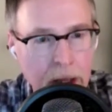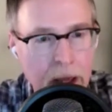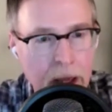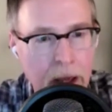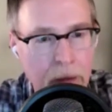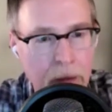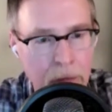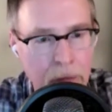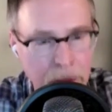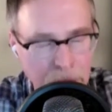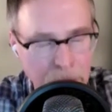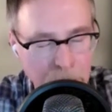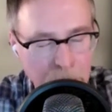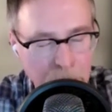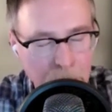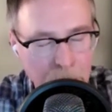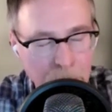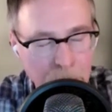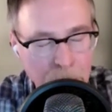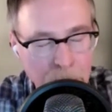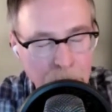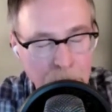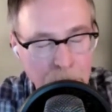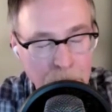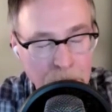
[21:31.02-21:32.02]
And when you go
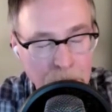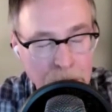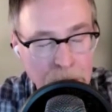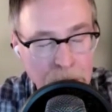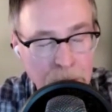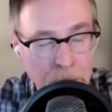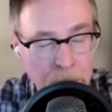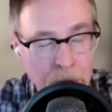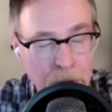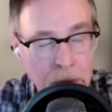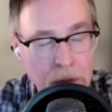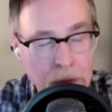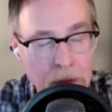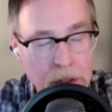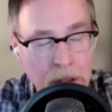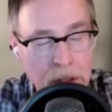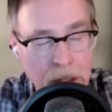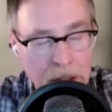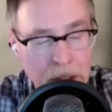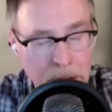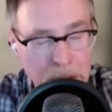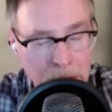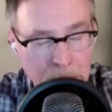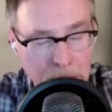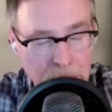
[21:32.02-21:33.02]
through this
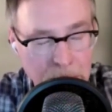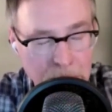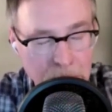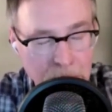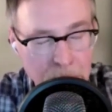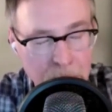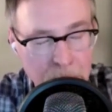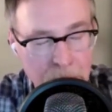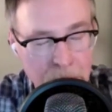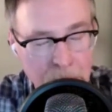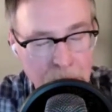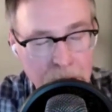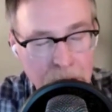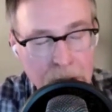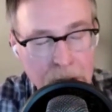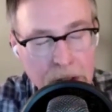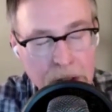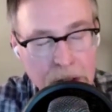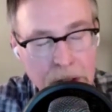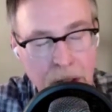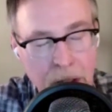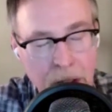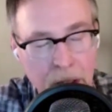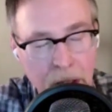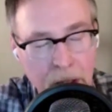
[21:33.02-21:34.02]
process to do this,
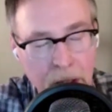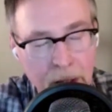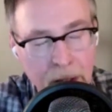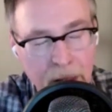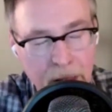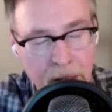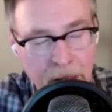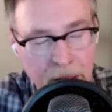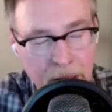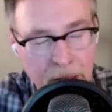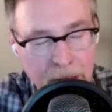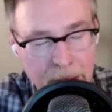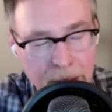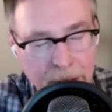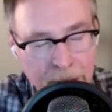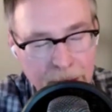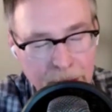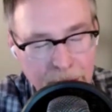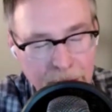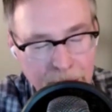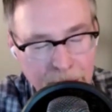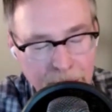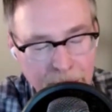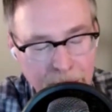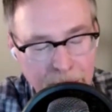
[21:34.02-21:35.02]
then
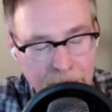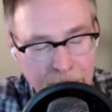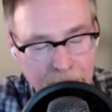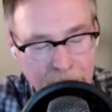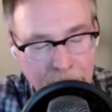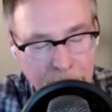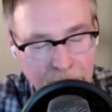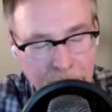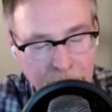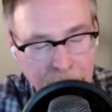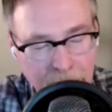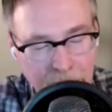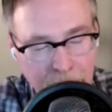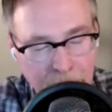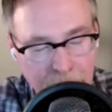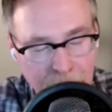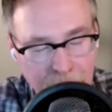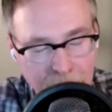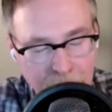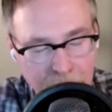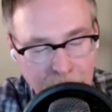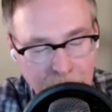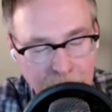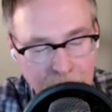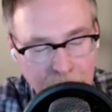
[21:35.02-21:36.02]
the
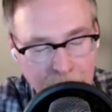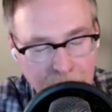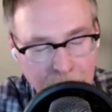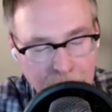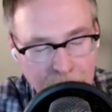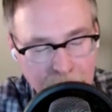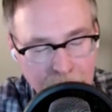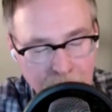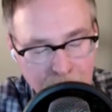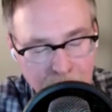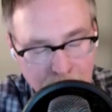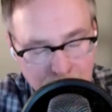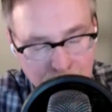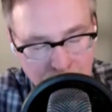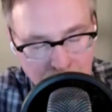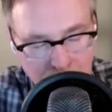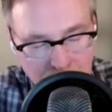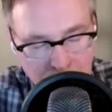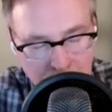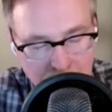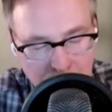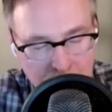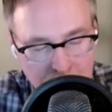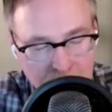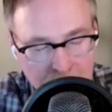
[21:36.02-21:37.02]
uh, universal
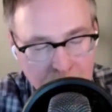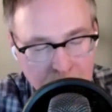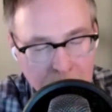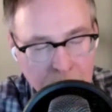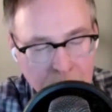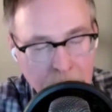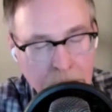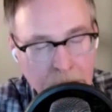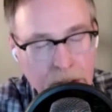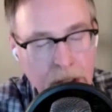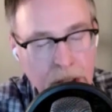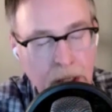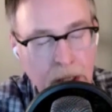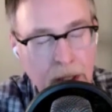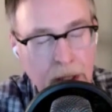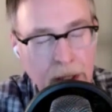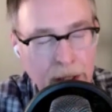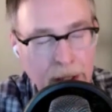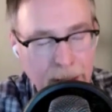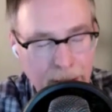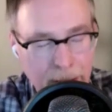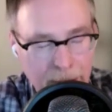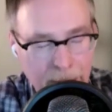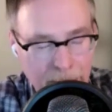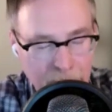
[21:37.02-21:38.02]
consciousness
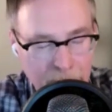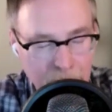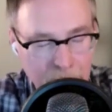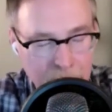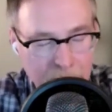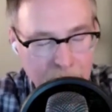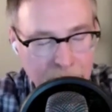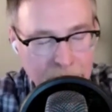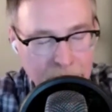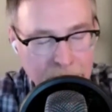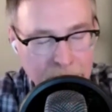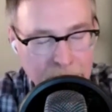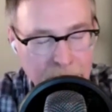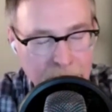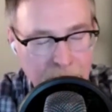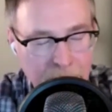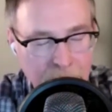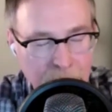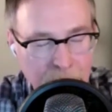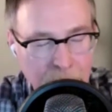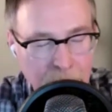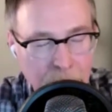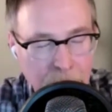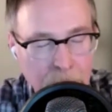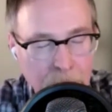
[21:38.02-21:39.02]
can make itself
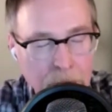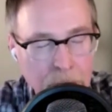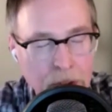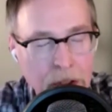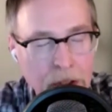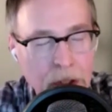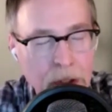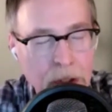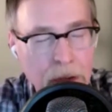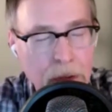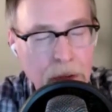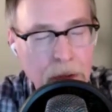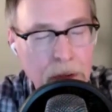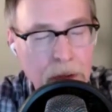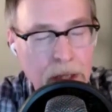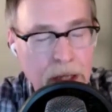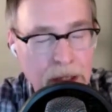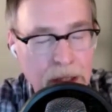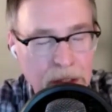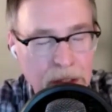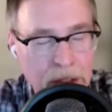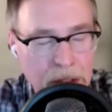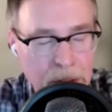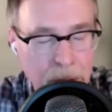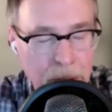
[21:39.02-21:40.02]
known to you, can
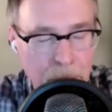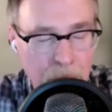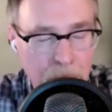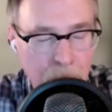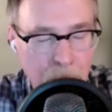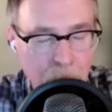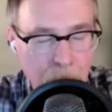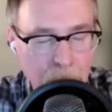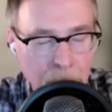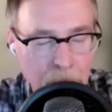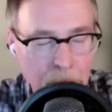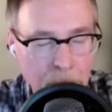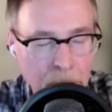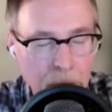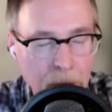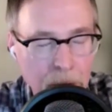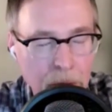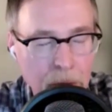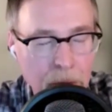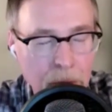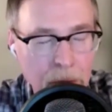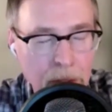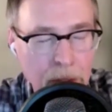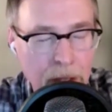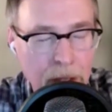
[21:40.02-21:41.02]
support
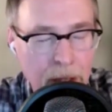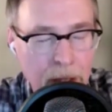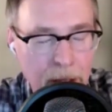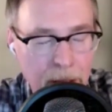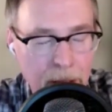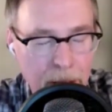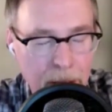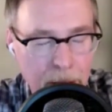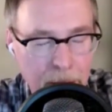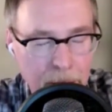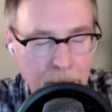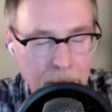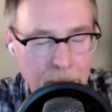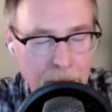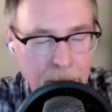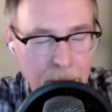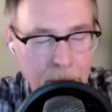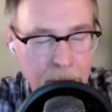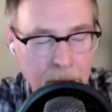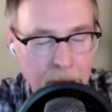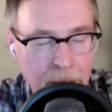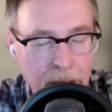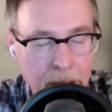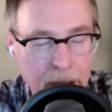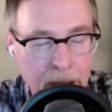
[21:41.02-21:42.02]
you, can
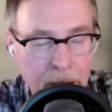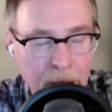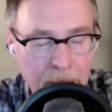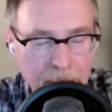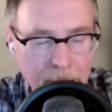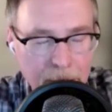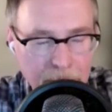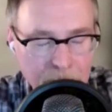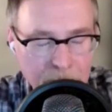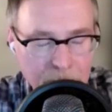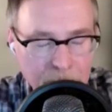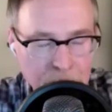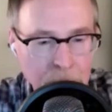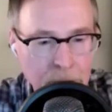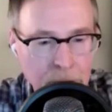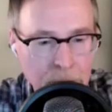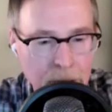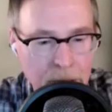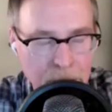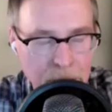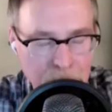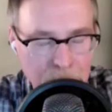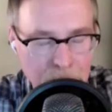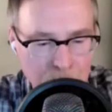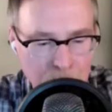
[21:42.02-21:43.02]
guide you,
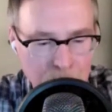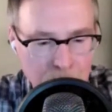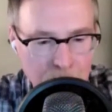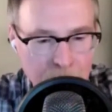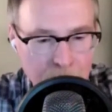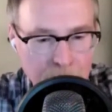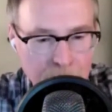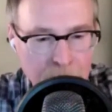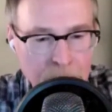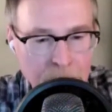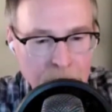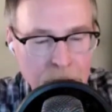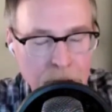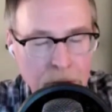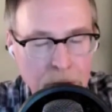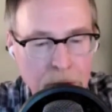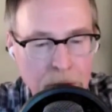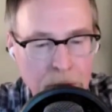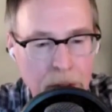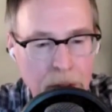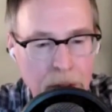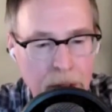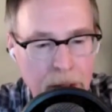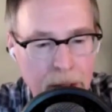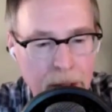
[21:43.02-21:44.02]
can direct you,
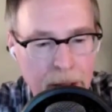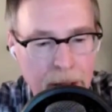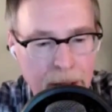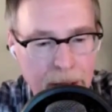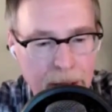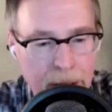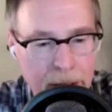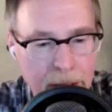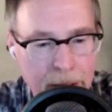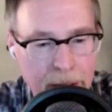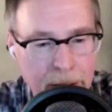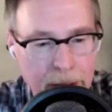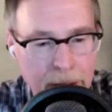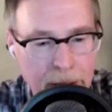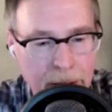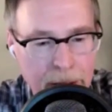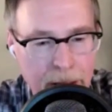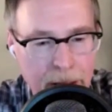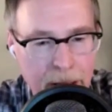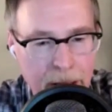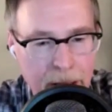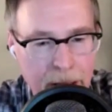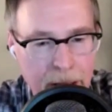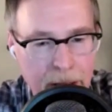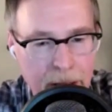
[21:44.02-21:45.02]
and
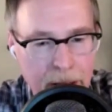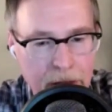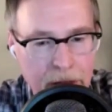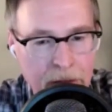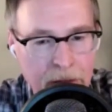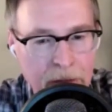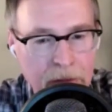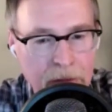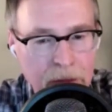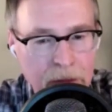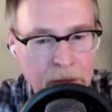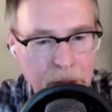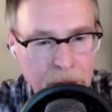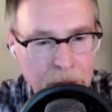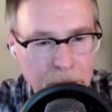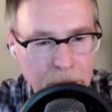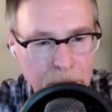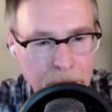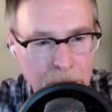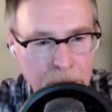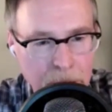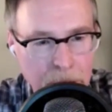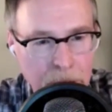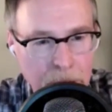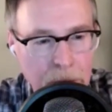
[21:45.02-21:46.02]
can fill
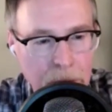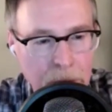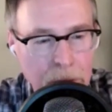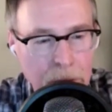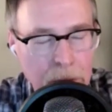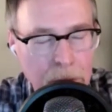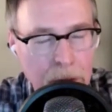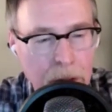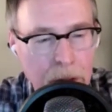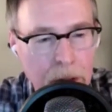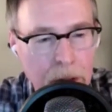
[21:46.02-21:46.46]
you